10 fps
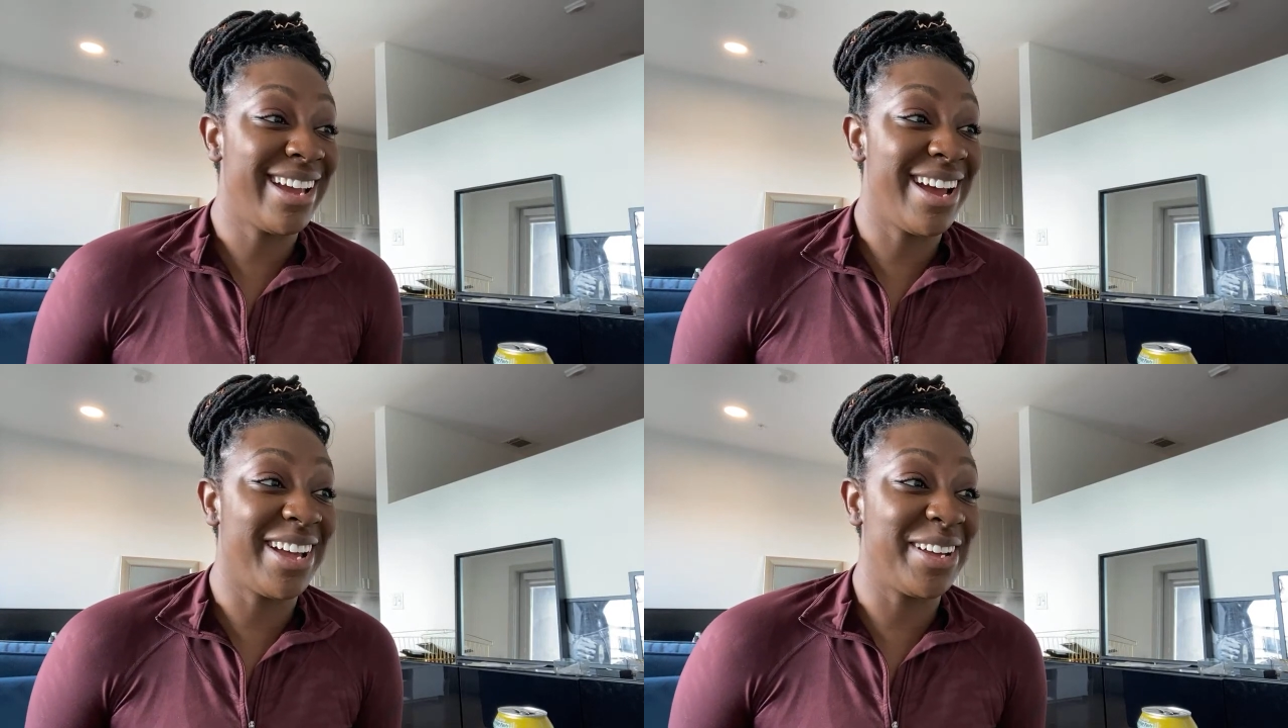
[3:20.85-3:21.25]

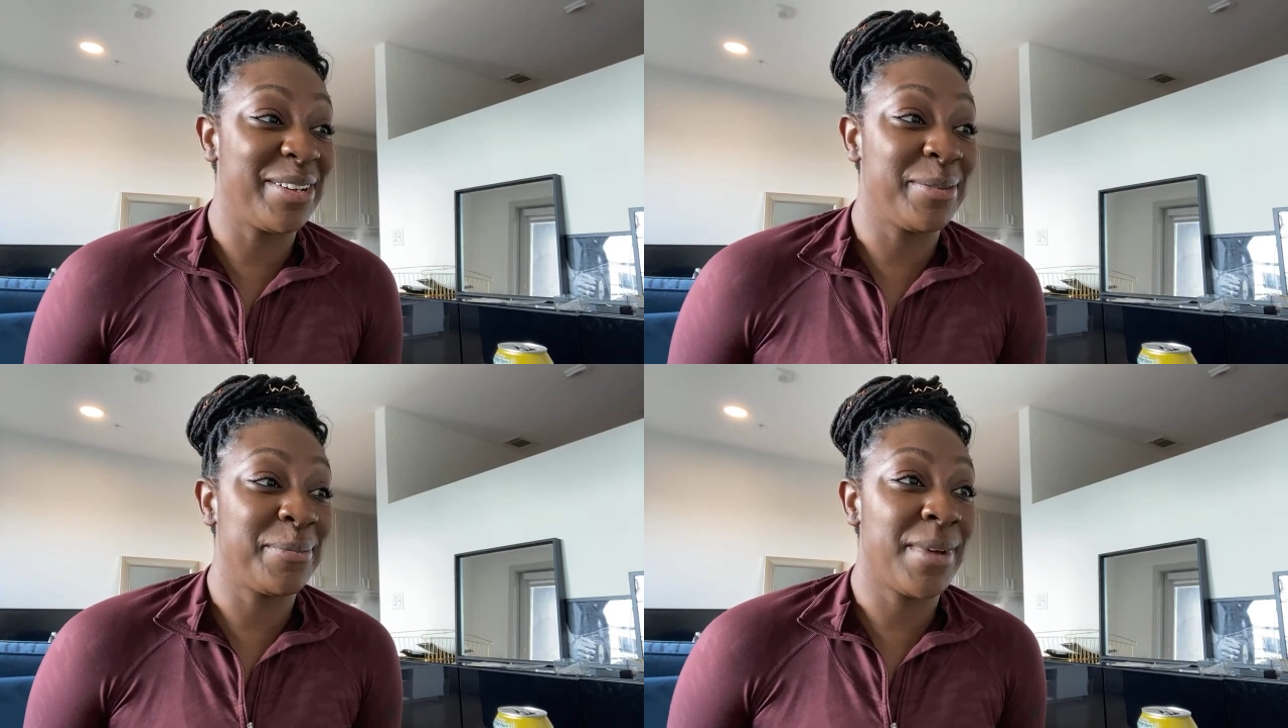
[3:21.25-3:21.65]

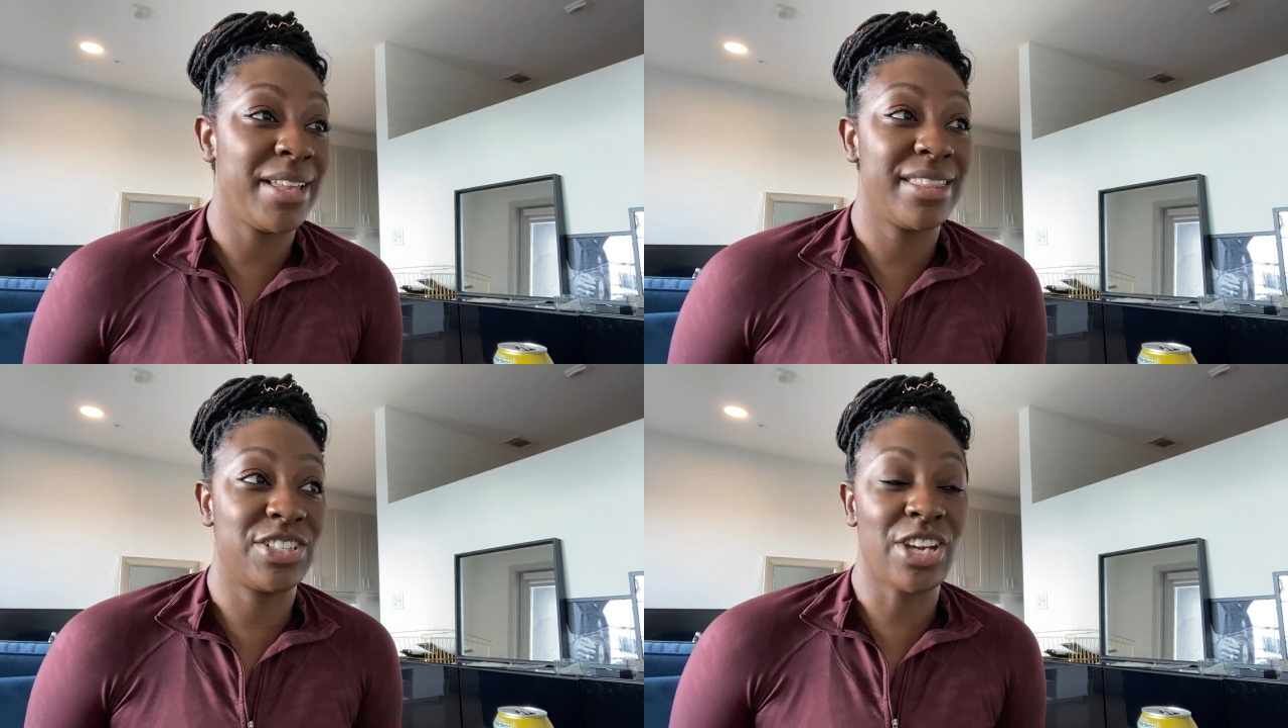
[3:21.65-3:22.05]

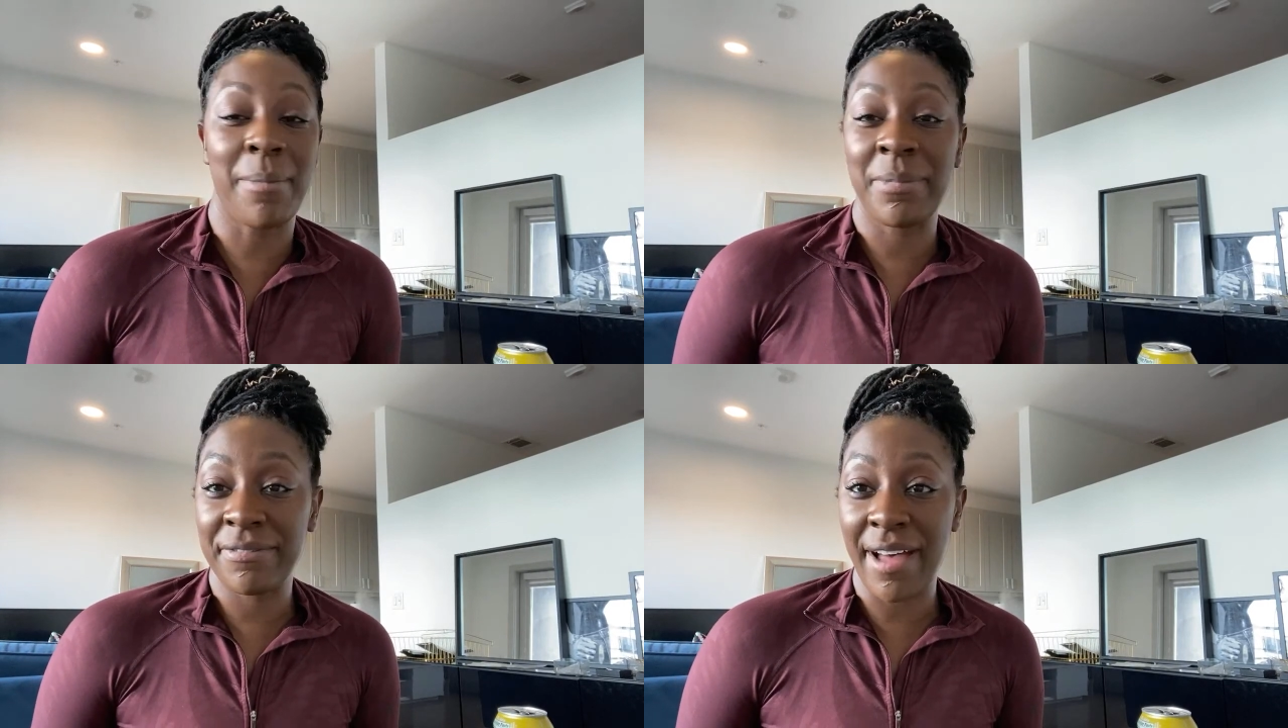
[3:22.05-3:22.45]
The
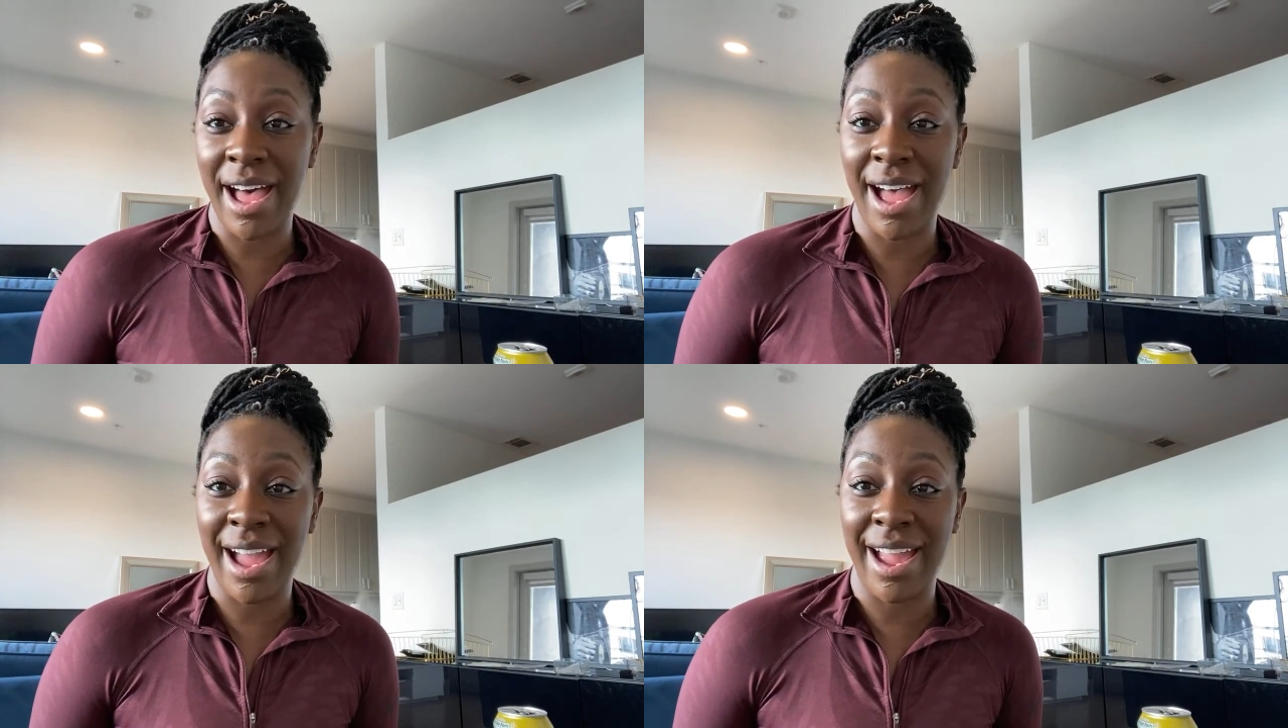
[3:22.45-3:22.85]

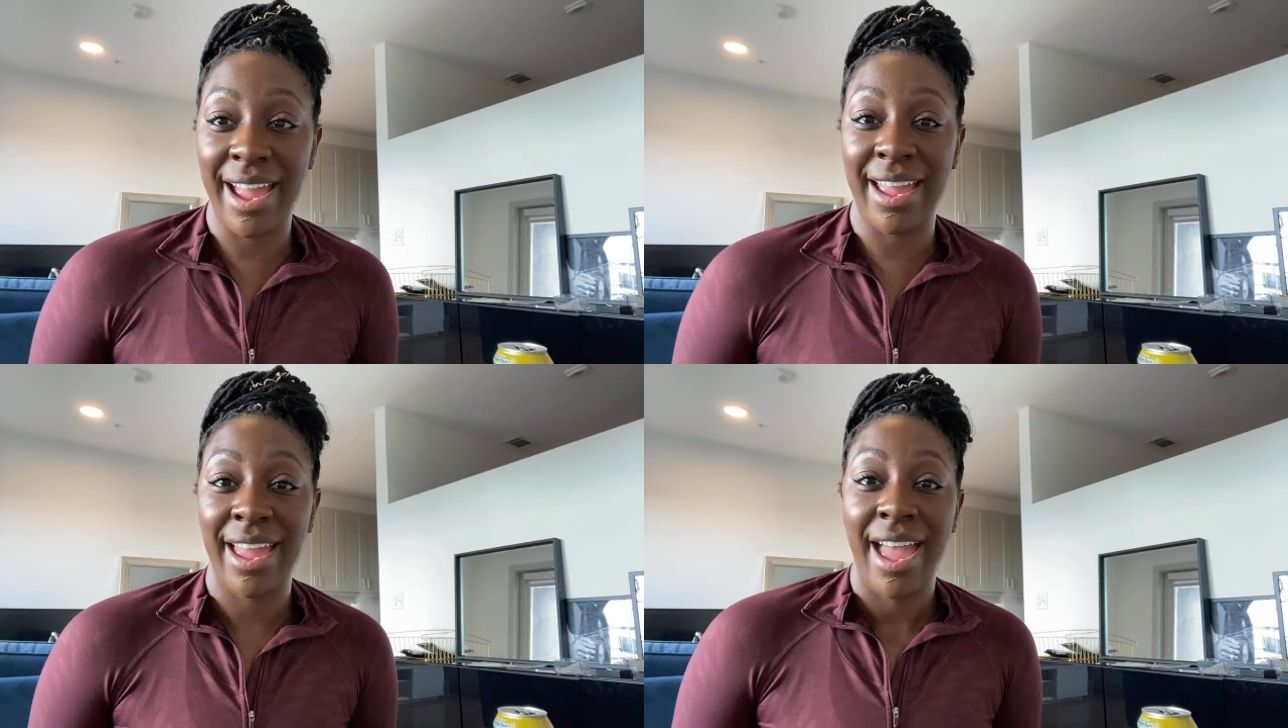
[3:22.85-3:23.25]
Shopify